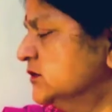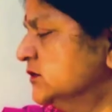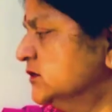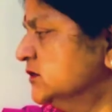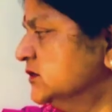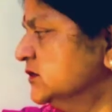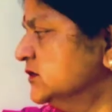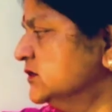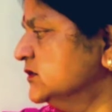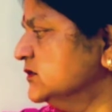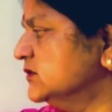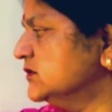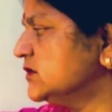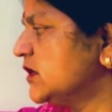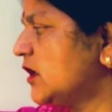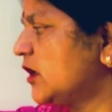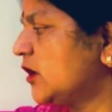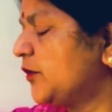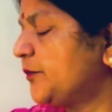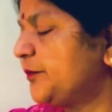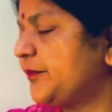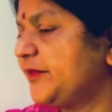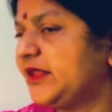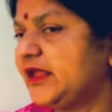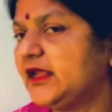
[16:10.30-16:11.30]
it was
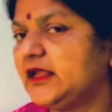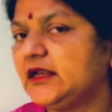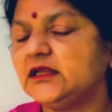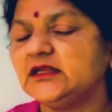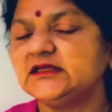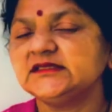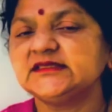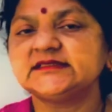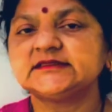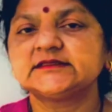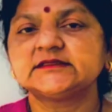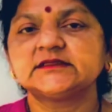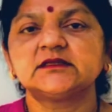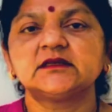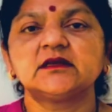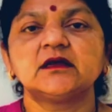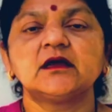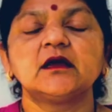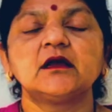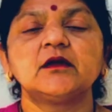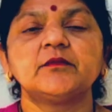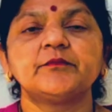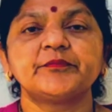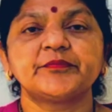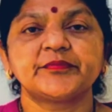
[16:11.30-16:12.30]
meaningless.
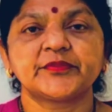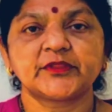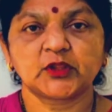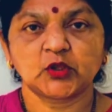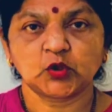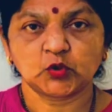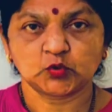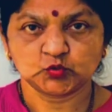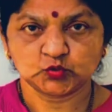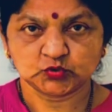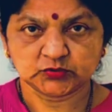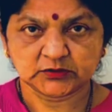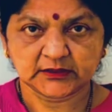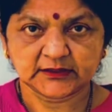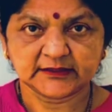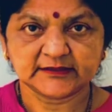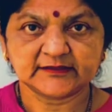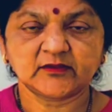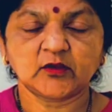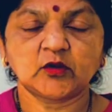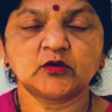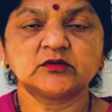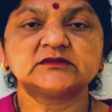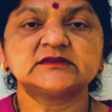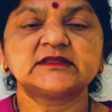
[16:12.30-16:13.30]
So this
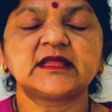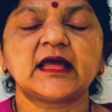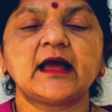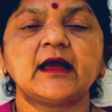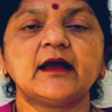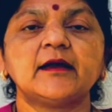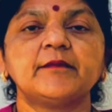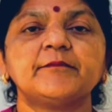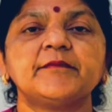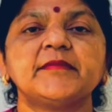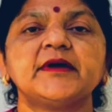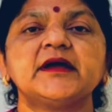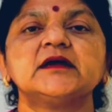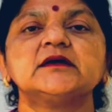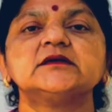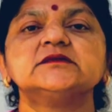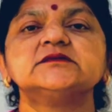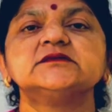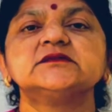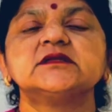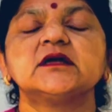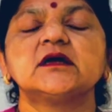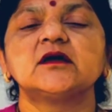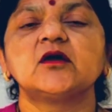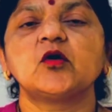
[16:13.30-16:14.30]
shows the
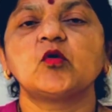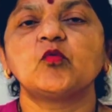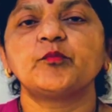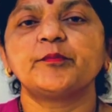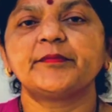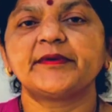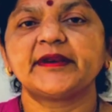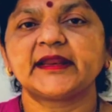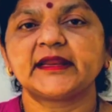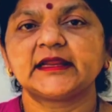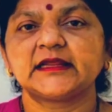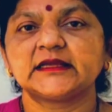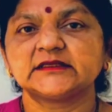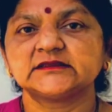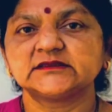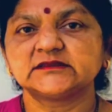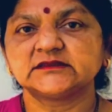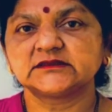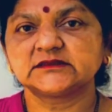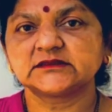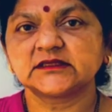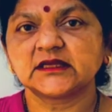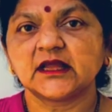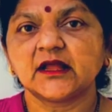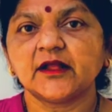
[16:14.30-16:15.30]
importance of
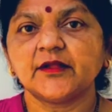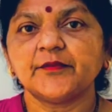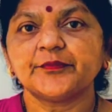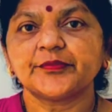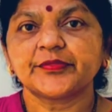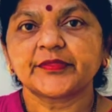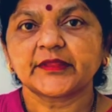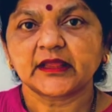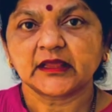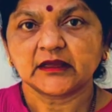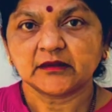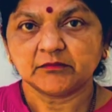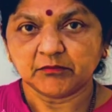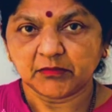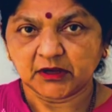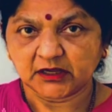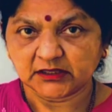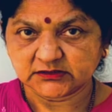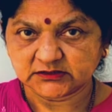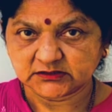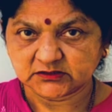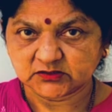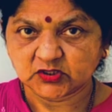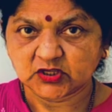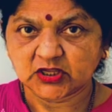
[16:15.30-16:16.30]
bakers. It was
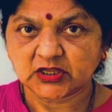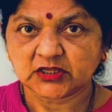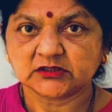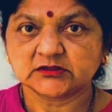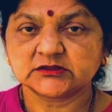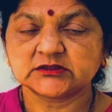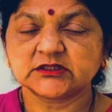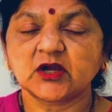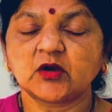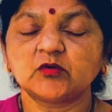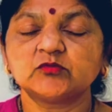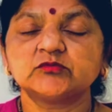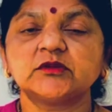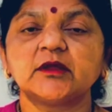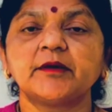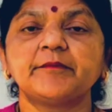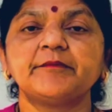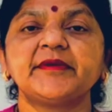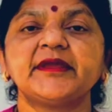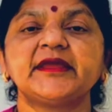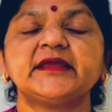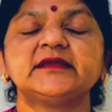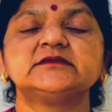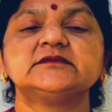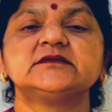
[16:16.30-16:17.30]
the duty of the
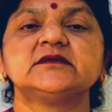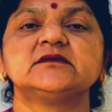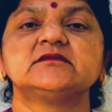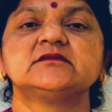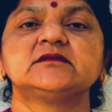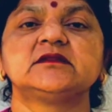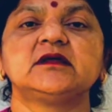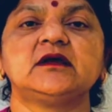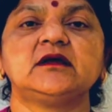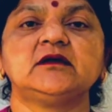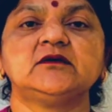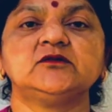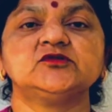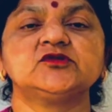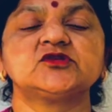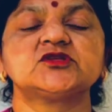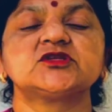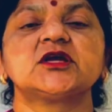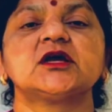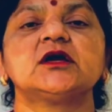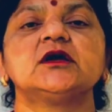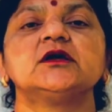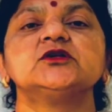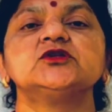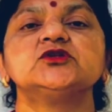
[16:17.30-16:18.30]
lady of the
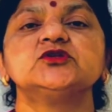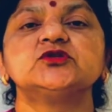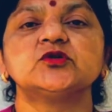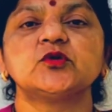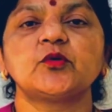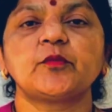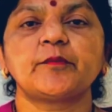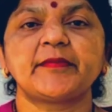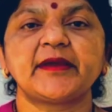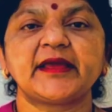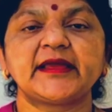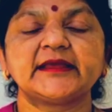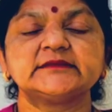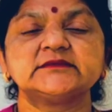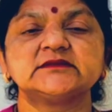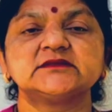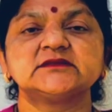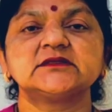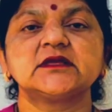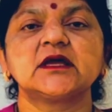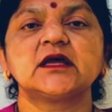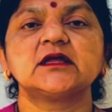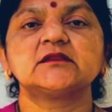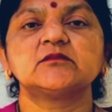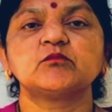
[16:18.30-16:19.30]
house, that
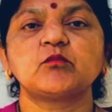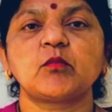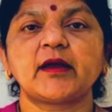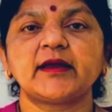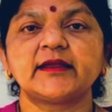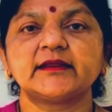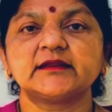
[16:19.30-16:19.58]
is the